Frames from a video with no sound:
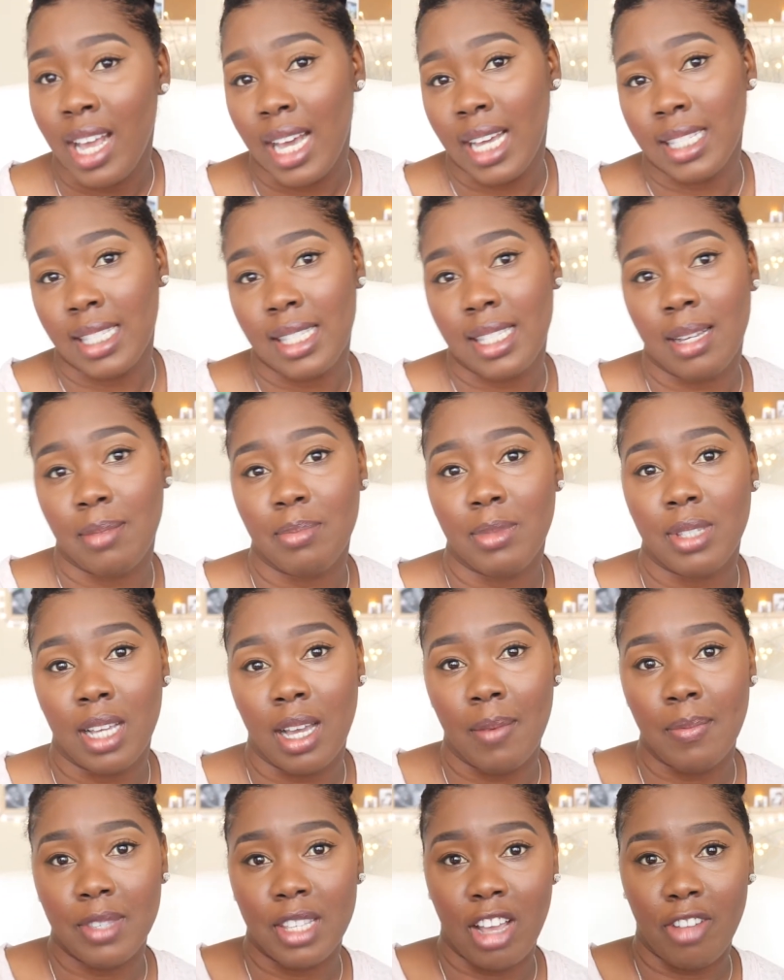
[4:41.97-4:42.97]
and
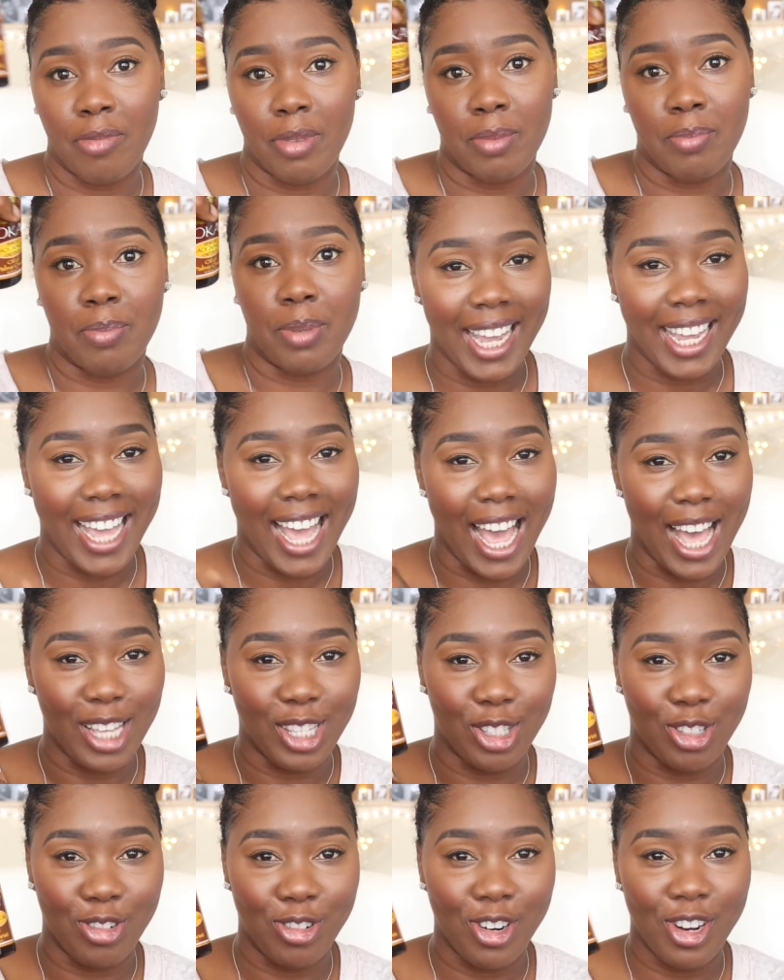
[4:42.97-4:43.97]
sometimes I've been putting
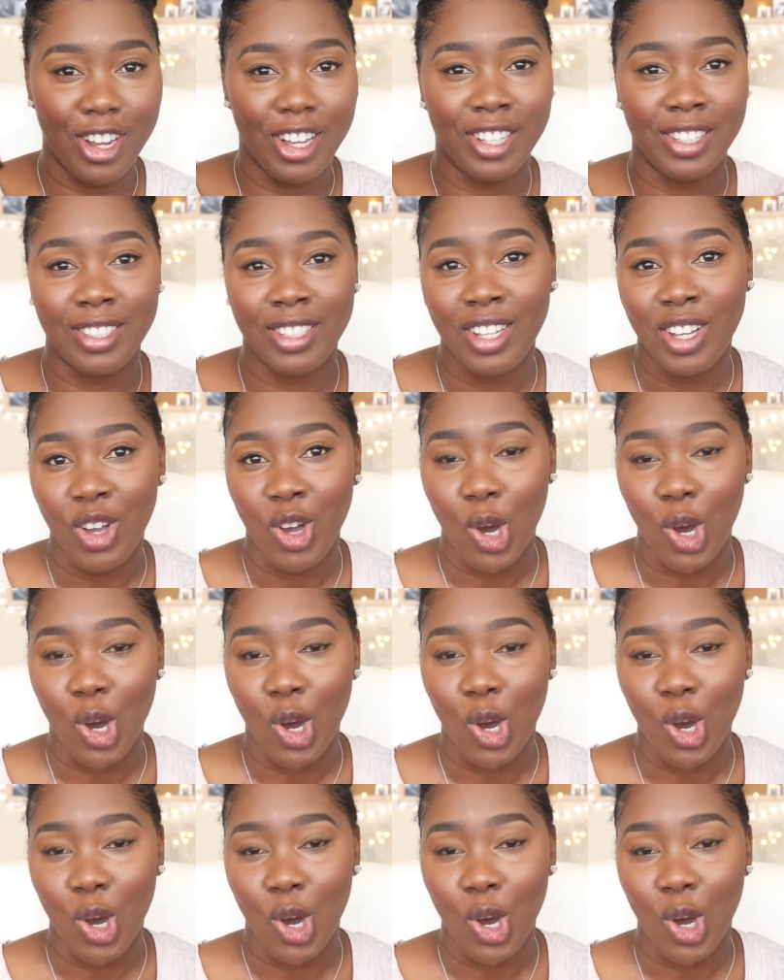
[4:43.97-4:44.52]
castor oil